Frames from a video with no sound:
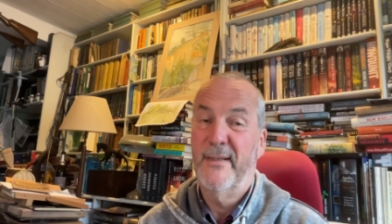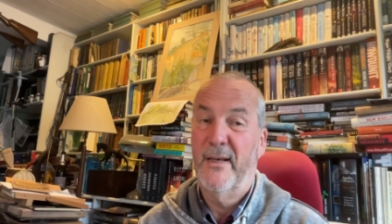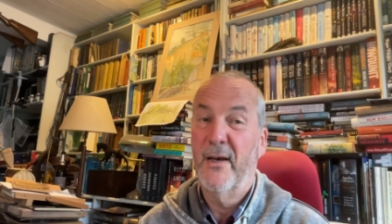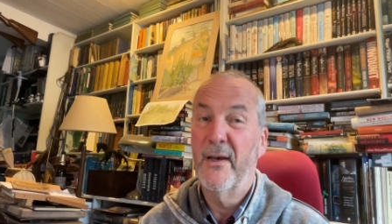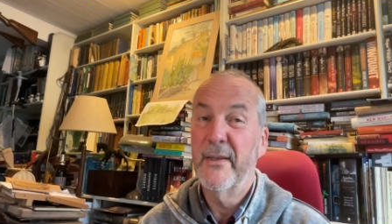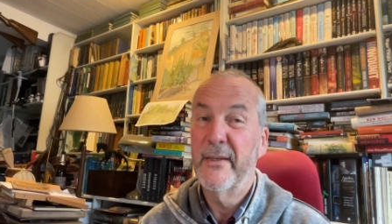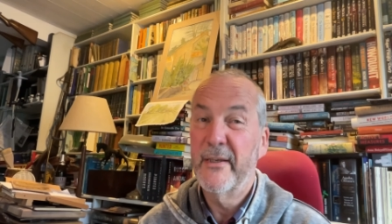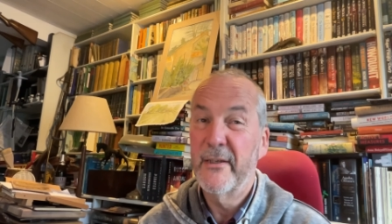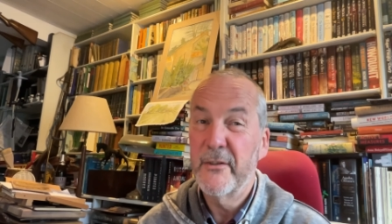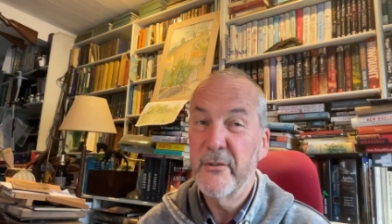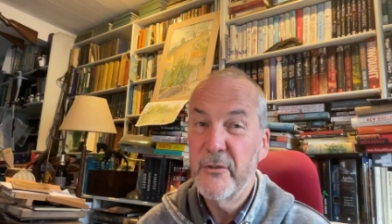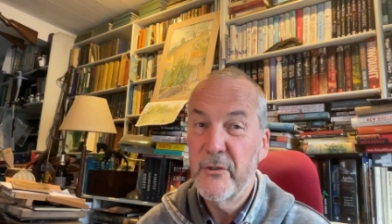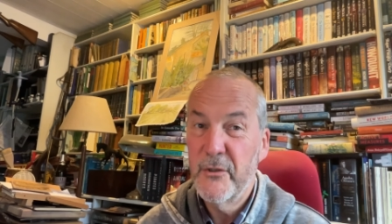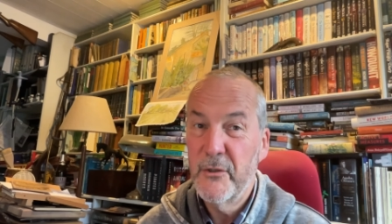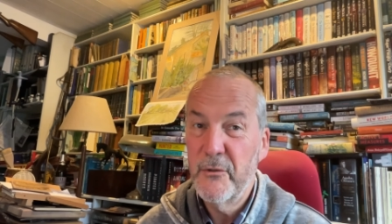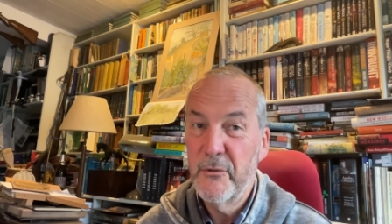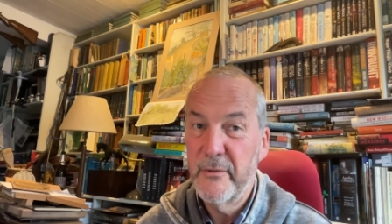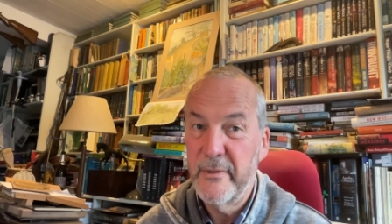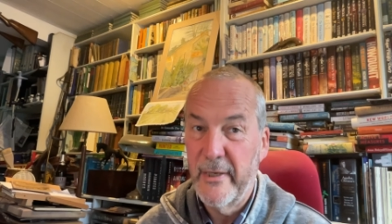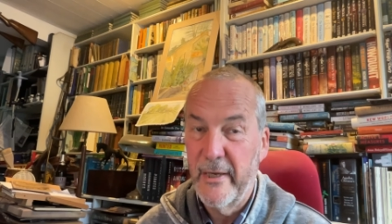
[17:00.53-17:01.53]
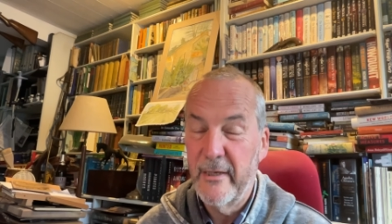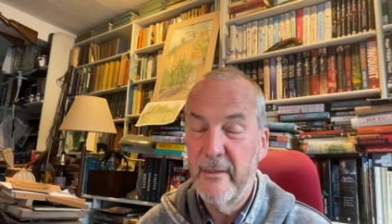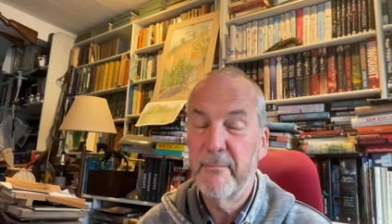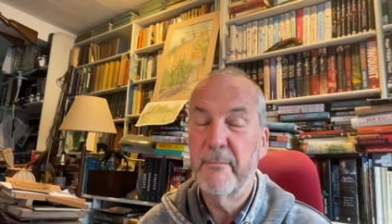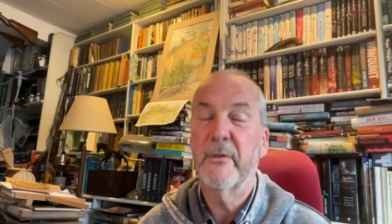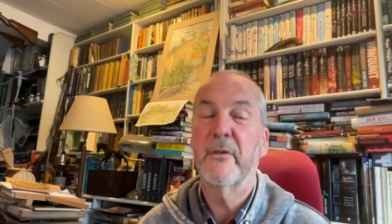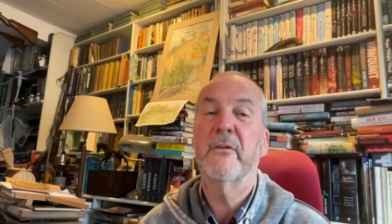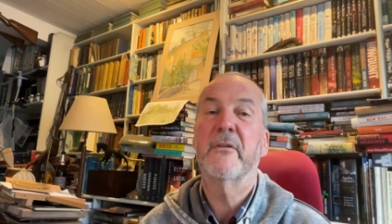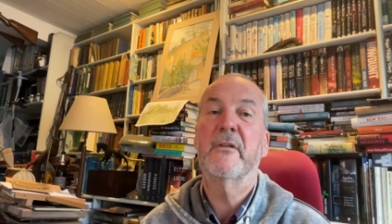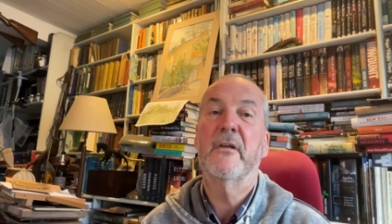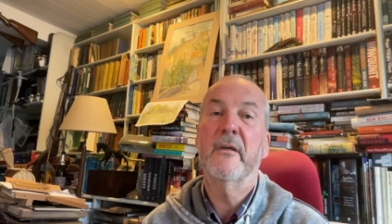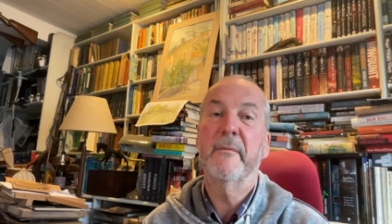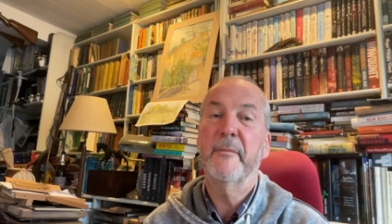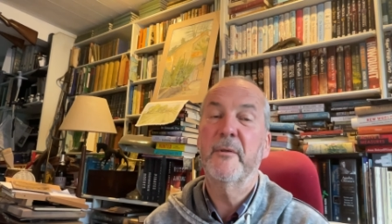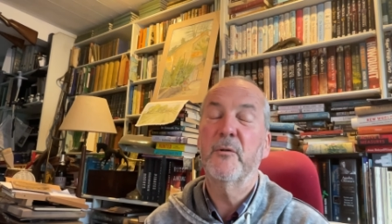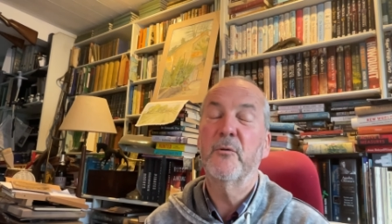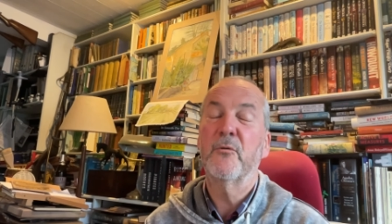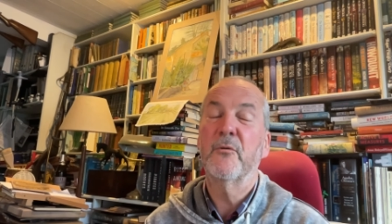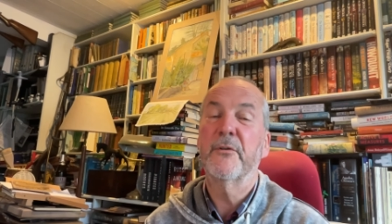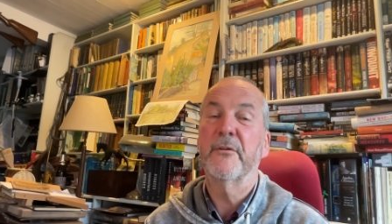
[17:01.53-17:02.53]
I can do that because I'm an
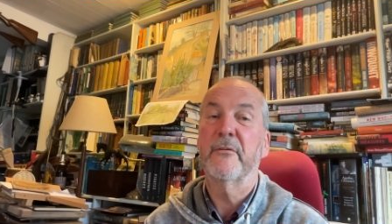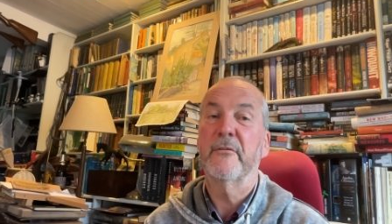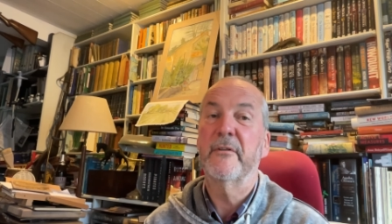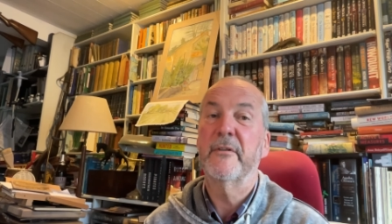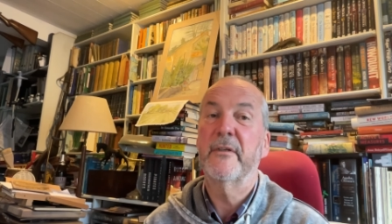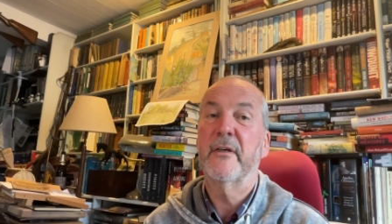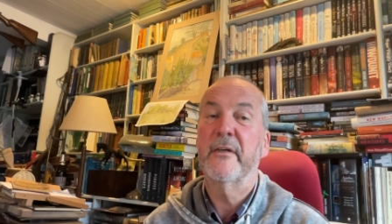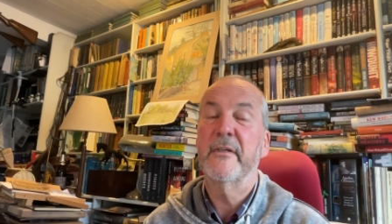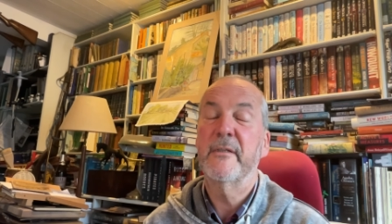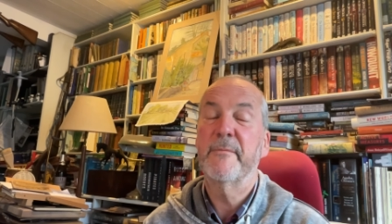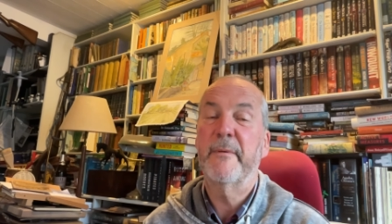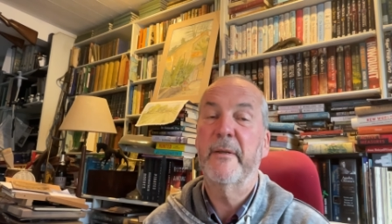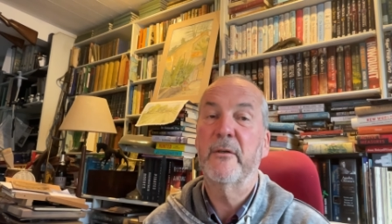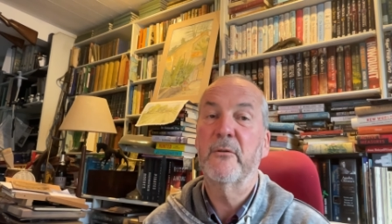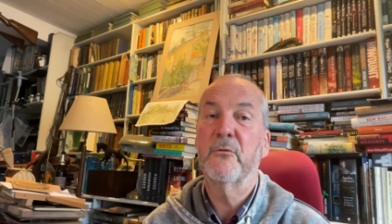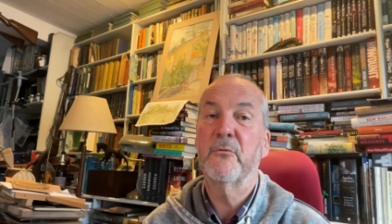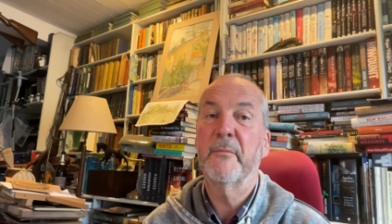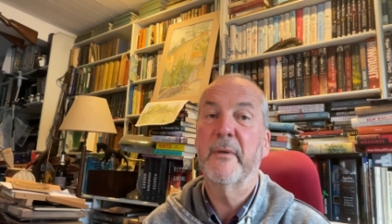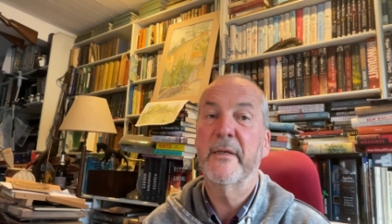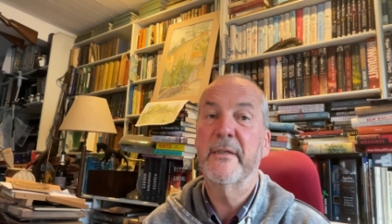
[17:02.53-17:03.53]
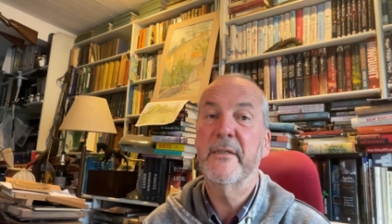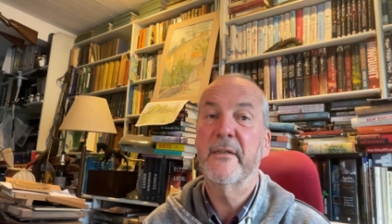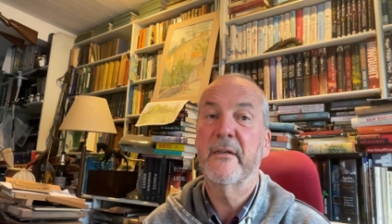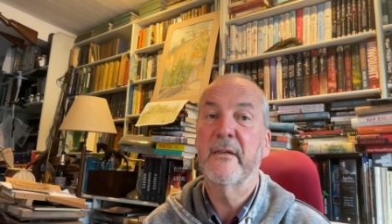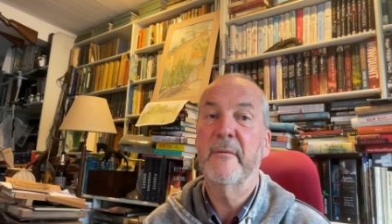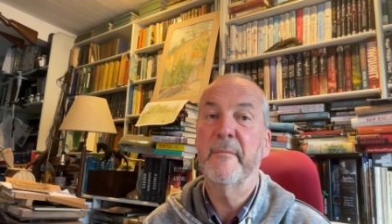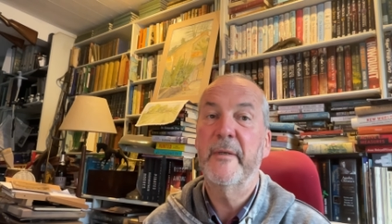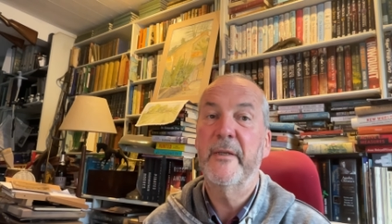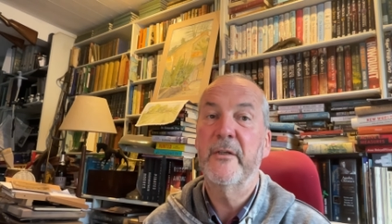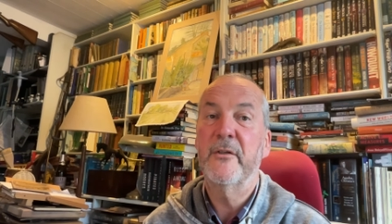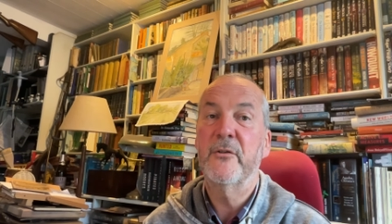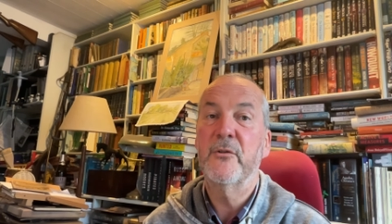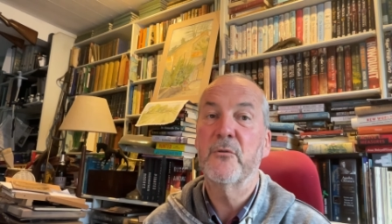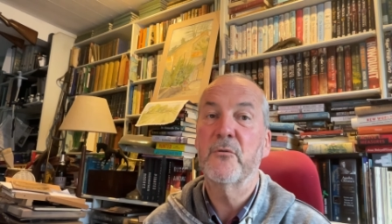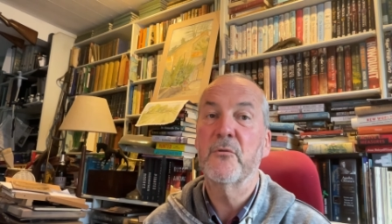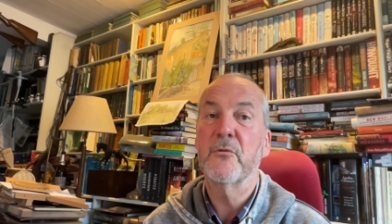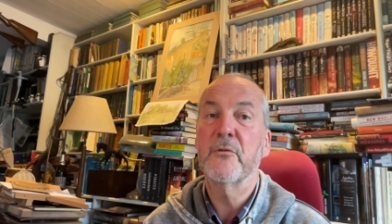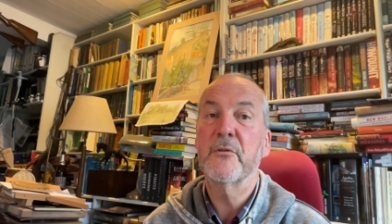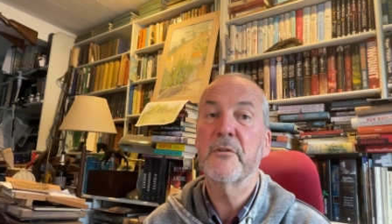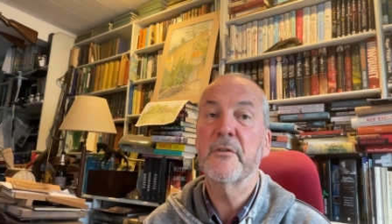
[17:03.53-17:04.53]
author and I spend all my time
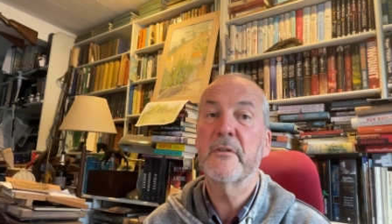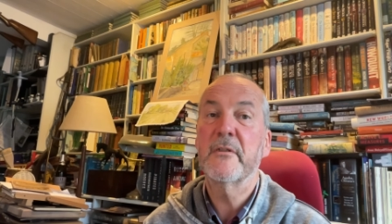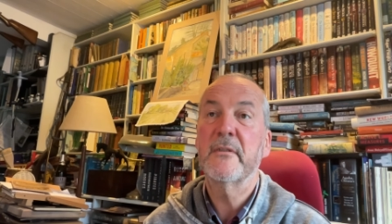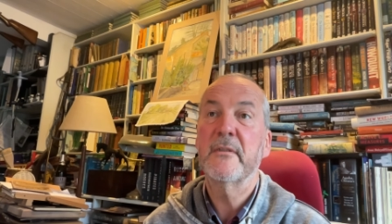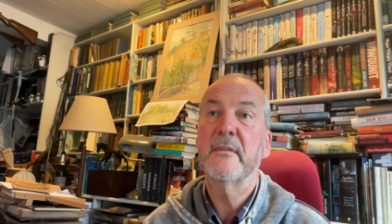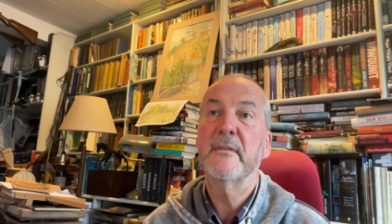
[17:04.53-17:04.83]
indoors